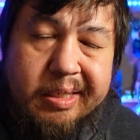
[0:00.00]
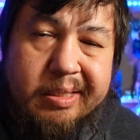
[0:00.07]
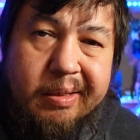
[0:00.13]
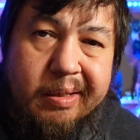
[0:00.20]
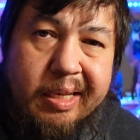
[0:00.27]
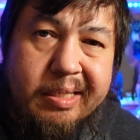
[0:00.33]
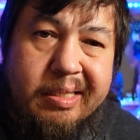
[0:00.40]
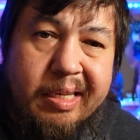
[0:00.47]

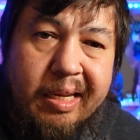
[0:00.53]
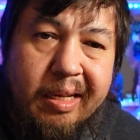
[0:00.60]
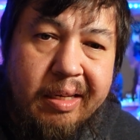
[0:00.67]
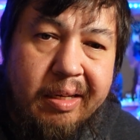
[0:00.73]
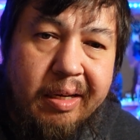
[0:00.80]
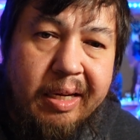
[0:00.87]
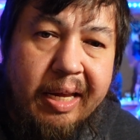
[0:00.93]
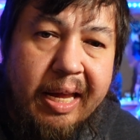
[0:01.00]
So let's take a
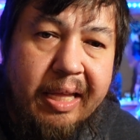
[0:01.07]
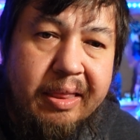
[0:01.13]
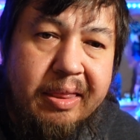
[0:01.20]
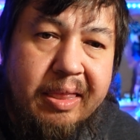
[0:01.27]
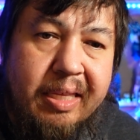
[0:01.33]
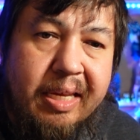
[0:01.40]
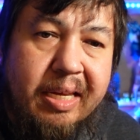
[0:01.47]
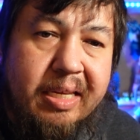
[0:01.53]
look at
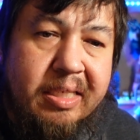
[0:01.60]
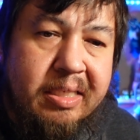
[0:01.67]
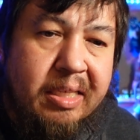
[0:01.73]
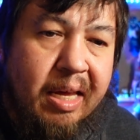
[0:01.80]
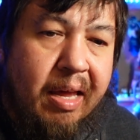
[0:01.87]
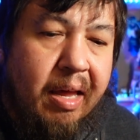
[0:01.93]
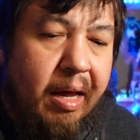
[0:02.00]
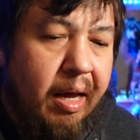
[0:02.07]
this
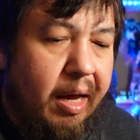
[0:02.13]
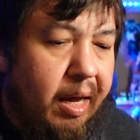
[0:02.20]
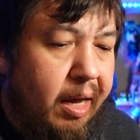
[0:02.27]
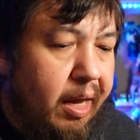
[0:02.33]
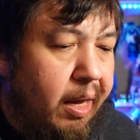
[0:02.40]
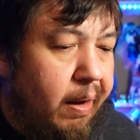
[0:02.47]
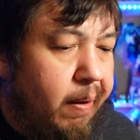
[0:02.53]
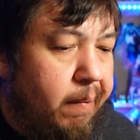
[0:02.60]

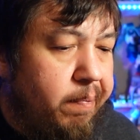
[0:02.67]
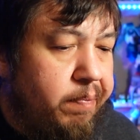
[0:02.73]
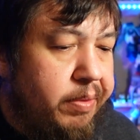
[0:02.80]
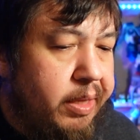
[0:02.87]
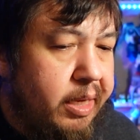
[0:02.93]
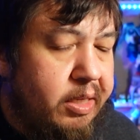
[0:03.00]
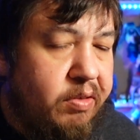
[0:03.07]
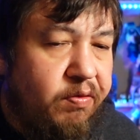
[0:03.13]
uh,
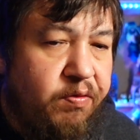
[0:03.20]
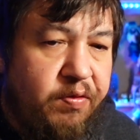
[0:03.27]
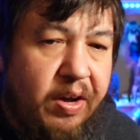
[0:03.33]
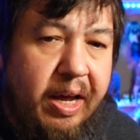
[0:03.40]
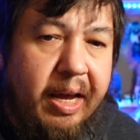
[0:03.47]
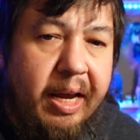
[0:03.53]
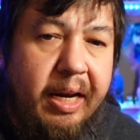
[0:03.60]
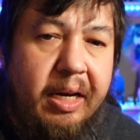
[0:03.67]
this
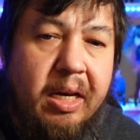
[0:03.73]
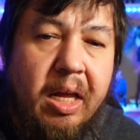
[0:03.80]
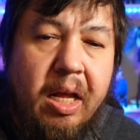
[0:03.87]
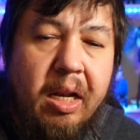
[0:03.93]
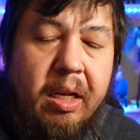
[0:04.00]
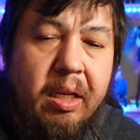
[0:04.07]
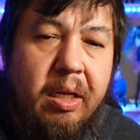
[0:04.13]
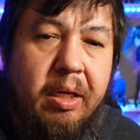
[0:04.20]
fine
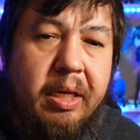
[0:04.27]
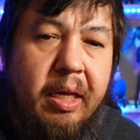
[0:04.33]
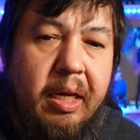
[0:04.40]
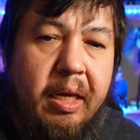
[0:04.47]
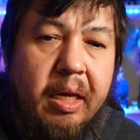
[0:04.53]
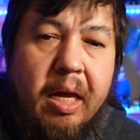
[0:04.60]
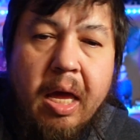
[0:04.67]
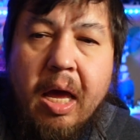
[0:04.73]

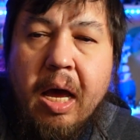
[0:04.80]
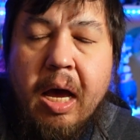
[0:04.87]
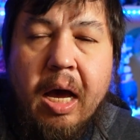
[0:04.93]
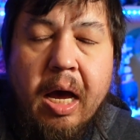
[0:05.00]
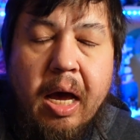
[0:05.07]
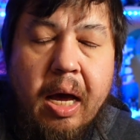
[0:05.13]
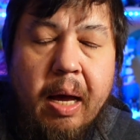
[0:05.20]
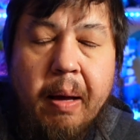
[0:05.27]
looking
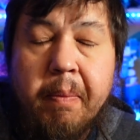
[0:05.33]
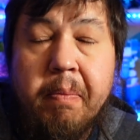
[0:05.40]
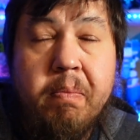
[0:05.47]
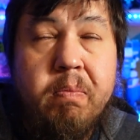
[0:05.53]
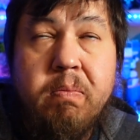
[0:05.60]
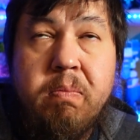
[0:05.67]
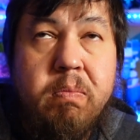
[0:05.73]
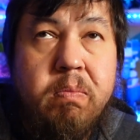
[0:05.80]
uh,
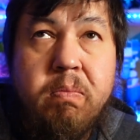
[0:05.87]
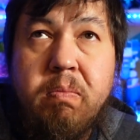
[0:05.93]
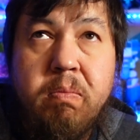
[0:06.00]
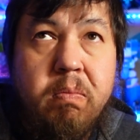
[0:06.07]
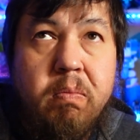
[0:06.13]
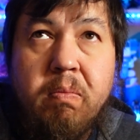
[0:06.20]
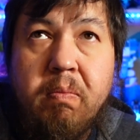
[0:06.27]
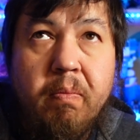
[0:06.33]

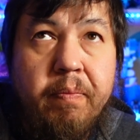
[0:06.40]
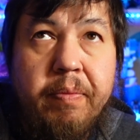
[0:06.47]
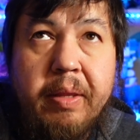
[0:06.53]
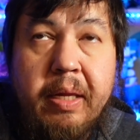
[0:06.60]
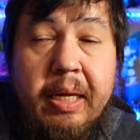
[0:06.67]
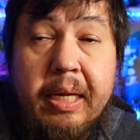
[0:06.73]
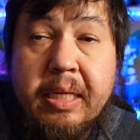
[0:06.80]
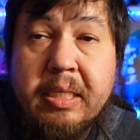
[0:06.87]

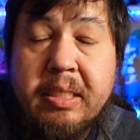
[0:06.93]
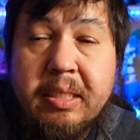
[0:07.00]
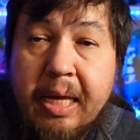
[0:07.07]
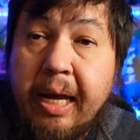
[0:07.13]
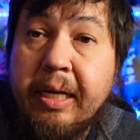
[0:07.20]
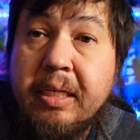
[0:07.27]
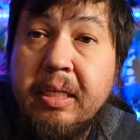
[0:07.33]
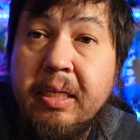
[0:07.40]

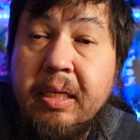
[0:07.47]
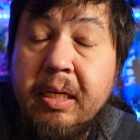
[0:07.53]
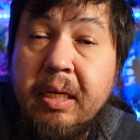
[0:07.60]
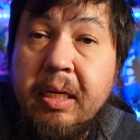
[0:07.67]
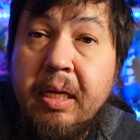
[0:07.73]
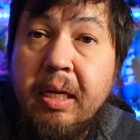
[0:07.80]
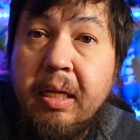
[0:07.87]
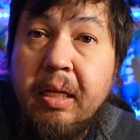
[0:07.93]
insect
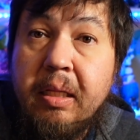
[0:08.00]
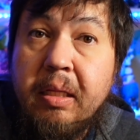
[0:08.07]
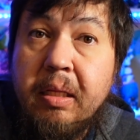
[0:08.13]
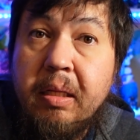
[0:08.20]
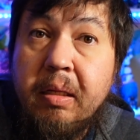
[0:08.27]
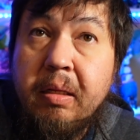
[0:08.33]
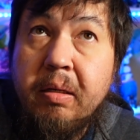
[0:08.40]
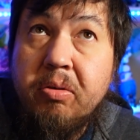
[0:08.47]

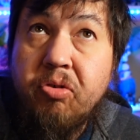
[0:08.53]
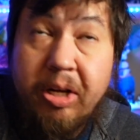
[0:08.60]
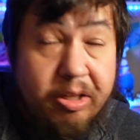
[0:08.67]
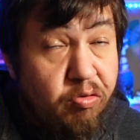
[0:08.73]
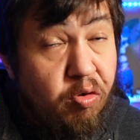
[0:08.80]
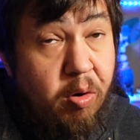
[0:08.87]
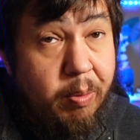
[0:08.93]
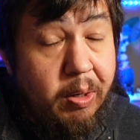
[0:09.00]

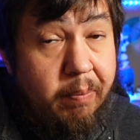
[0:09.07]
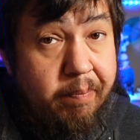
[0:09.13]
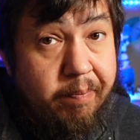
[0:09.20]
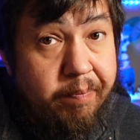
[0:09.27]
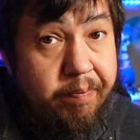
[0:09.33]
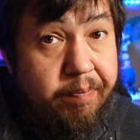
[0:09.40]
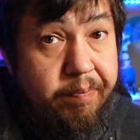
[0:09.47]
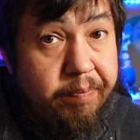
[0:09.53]
transformer.
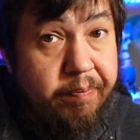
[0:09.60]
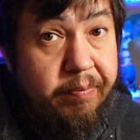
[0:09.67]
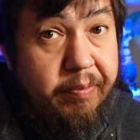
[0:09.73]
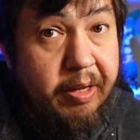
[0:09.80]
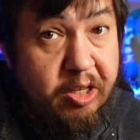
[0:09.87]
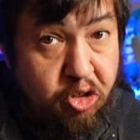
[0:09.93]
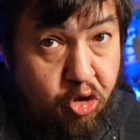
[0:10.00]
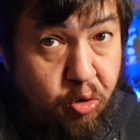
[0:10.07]

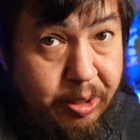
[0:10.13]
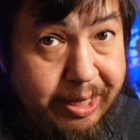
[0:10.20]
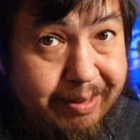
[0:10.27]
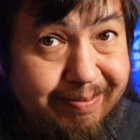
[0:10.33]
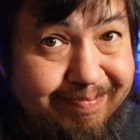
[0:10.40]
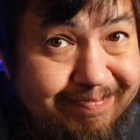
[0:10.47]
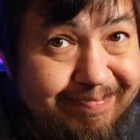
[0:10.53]
Let's do it.